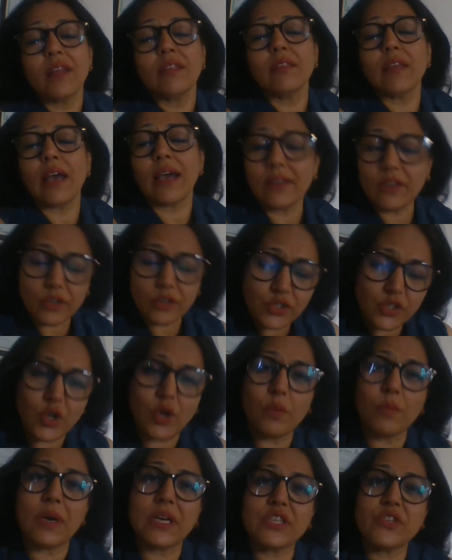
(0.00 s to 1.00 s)
Thank you
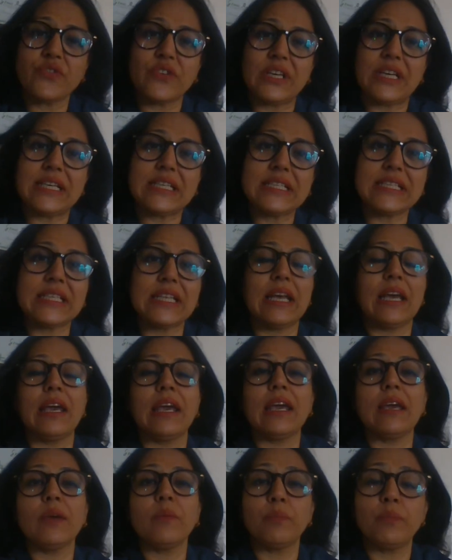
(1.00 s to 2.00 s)
so much for
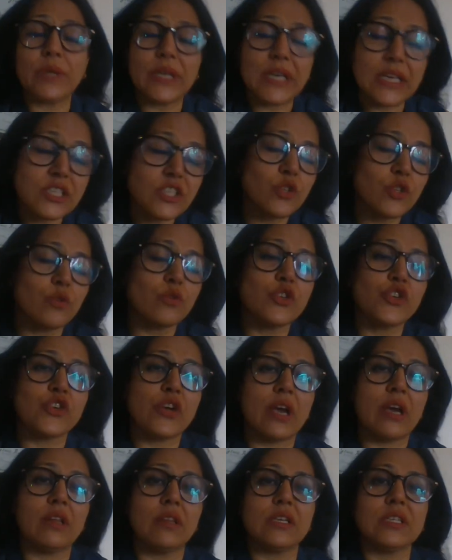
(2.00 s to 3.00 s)
listening. Please do
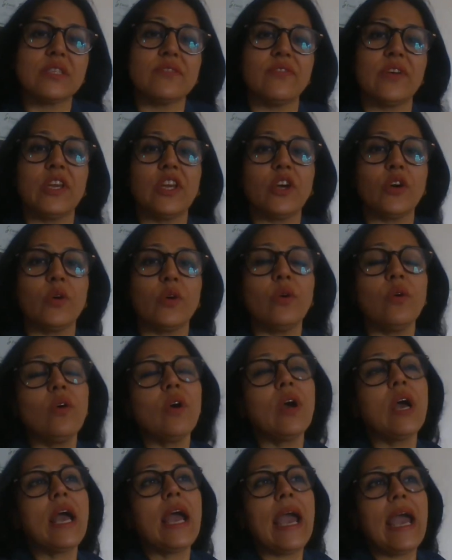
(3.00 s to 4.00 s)
share this video
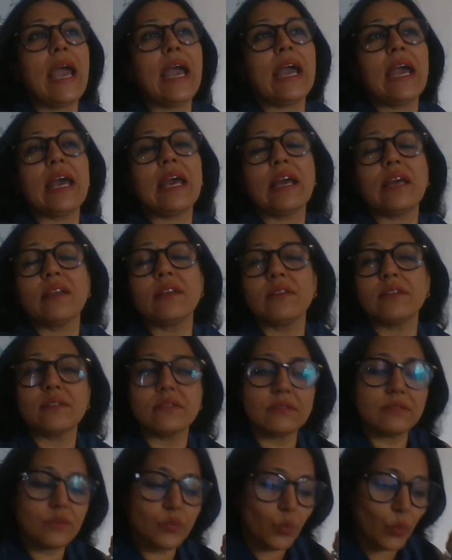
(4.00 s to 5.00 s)
and
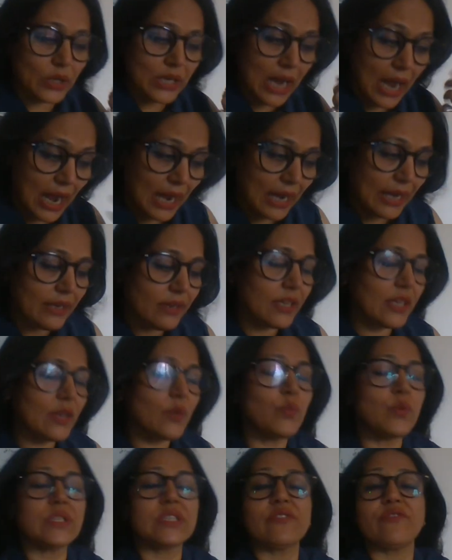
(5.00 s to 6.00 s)
what I
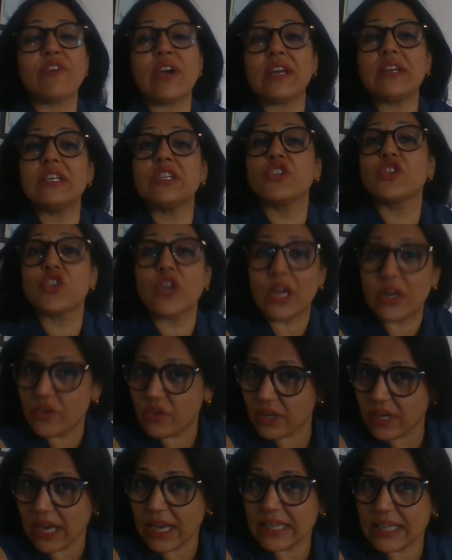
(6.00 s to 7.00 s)
did was a very
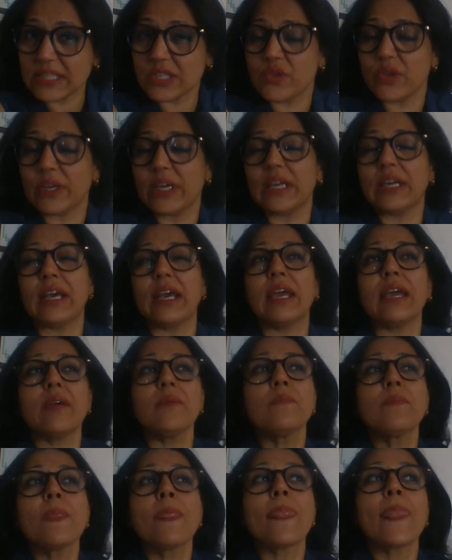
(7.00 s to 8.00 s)
generalized reading.
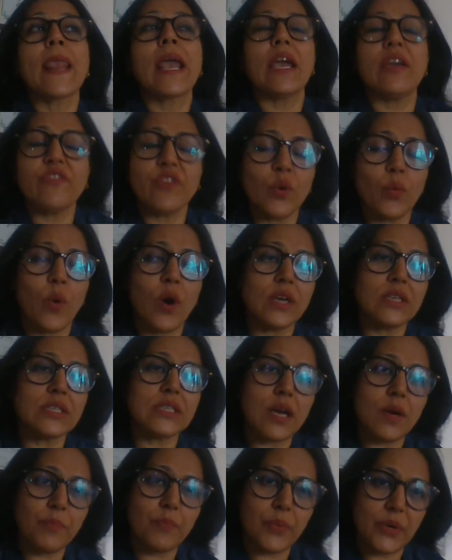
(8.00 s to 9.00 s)
If you want
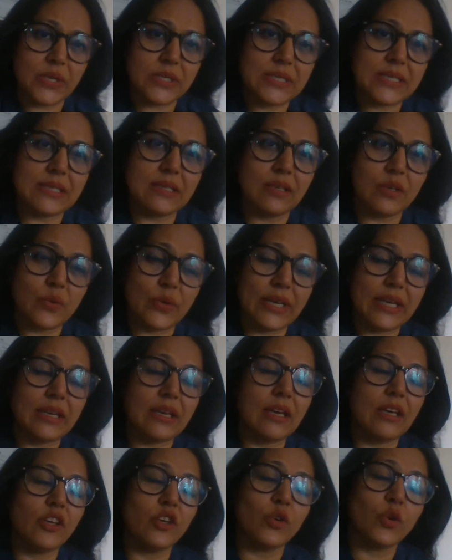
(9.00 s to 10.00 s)
a personal
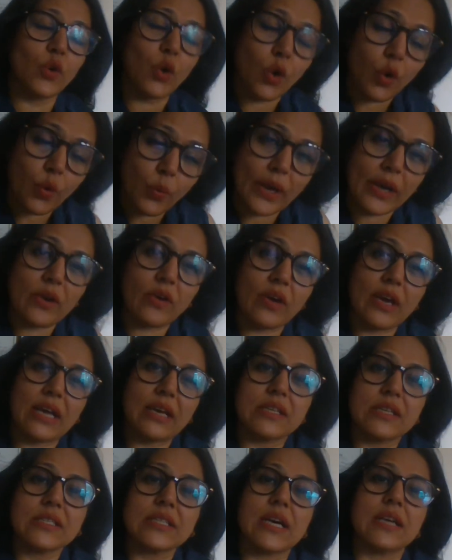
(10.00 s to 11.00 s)
reading, you know where to get
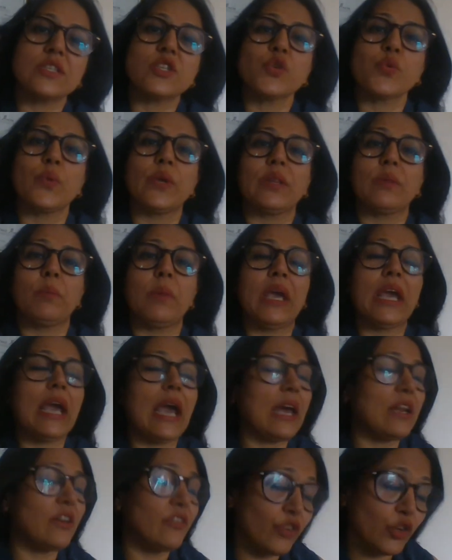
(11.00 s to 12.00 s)
in touch with me.
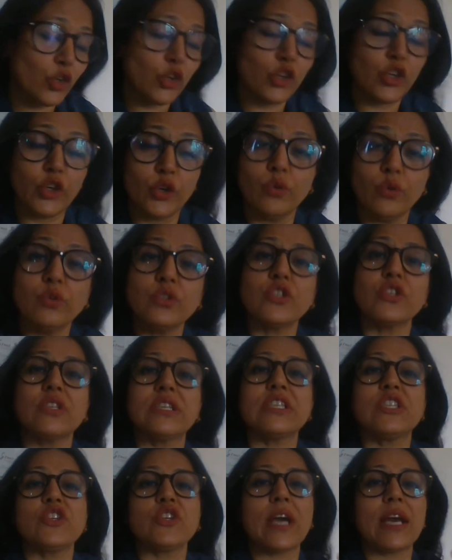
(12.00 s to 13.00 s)
And if you're new to
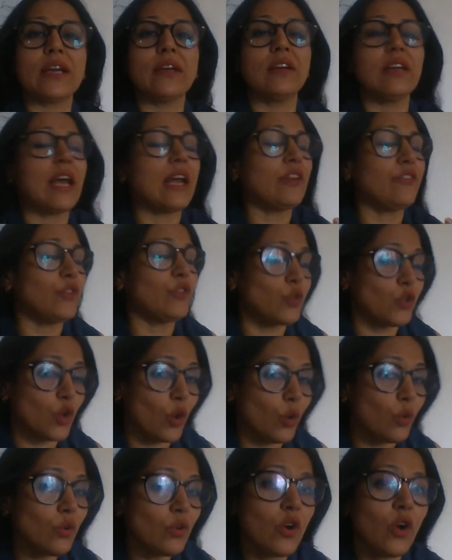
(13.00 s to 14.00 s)
this channel and if you
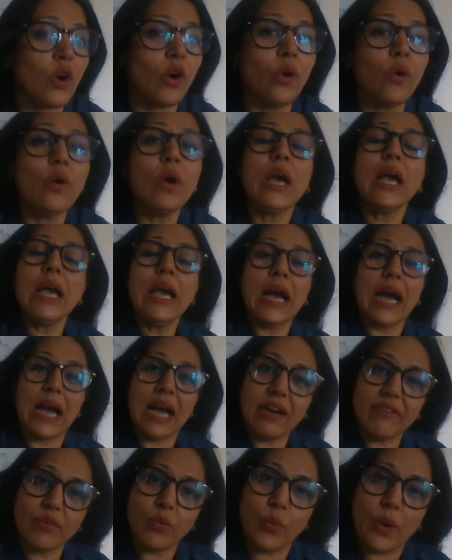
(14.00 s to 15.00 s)
don't know, I
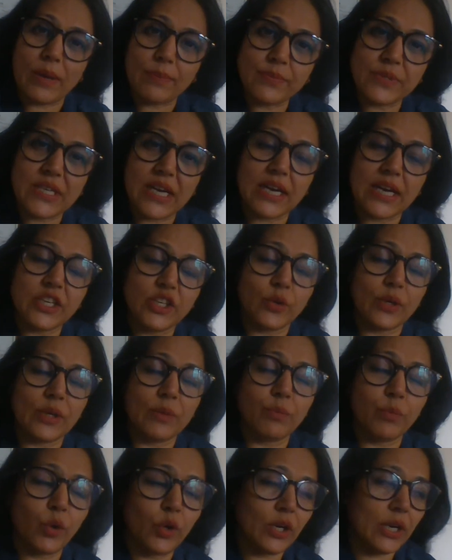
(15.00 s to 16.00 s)
have a website you
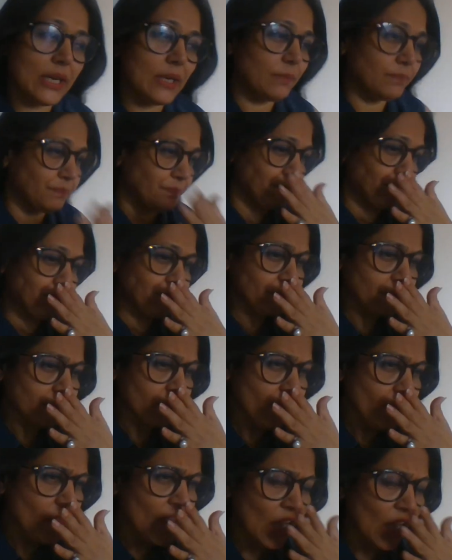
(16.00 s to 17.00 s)
can book an
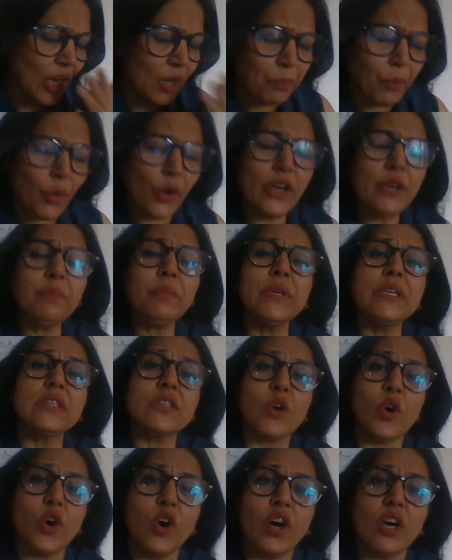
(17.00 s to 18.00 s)
appointment
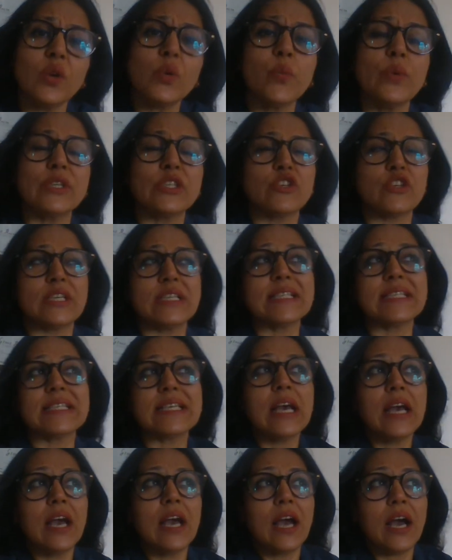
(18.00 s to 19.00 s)
on, which is
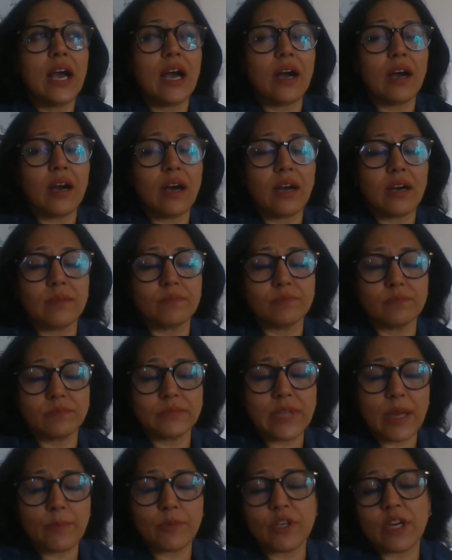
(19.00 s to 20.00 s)
um,
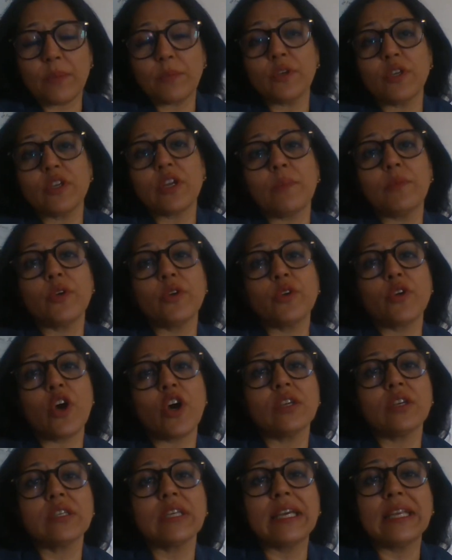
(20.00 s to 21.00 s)

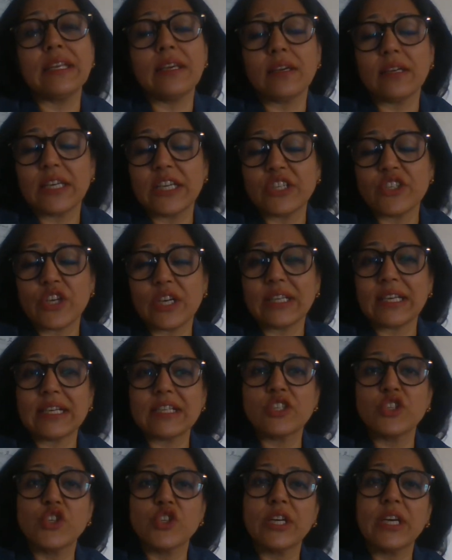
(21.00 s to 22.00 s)
www.ginnianeja, that
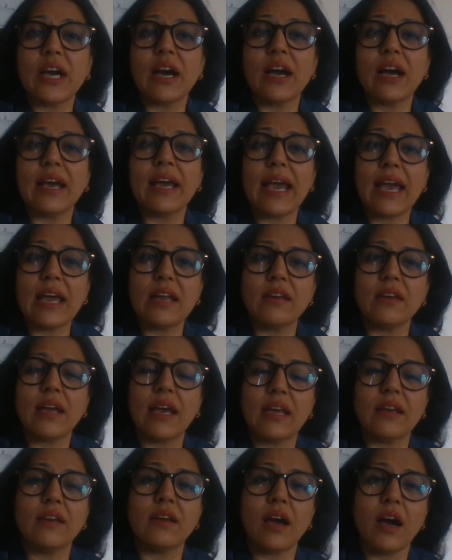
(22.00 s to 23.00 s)
is
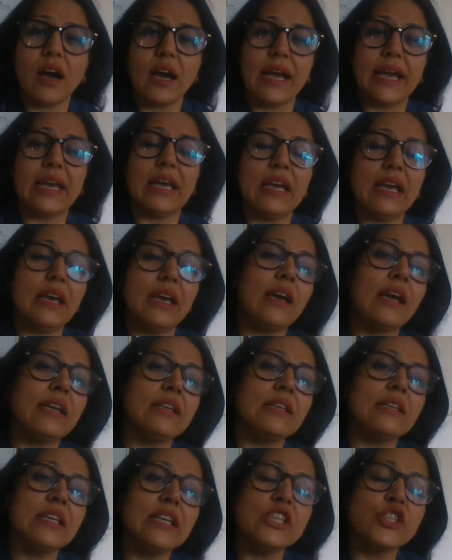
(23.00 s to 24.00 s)

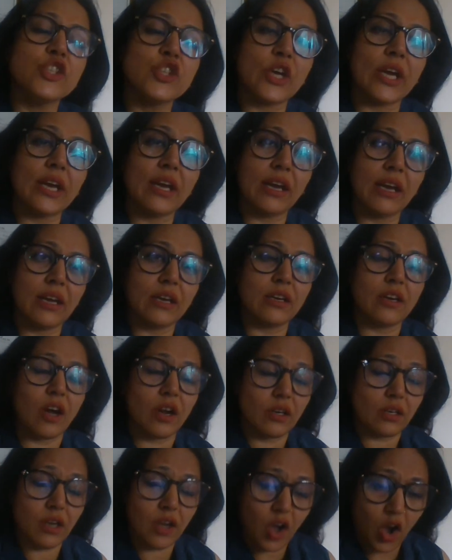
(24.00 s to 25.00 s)

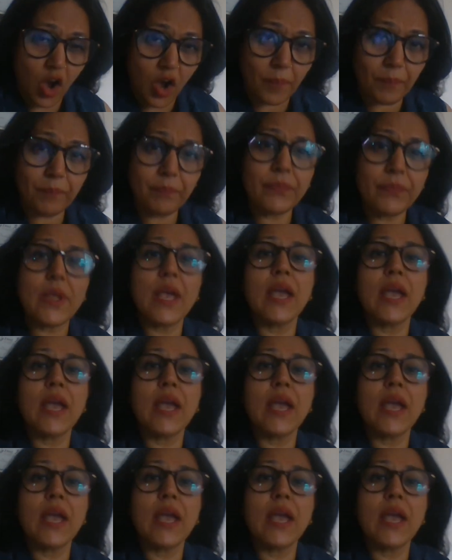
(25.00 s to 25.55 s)
G-I-N-N-I-A-N-E-J-A.com.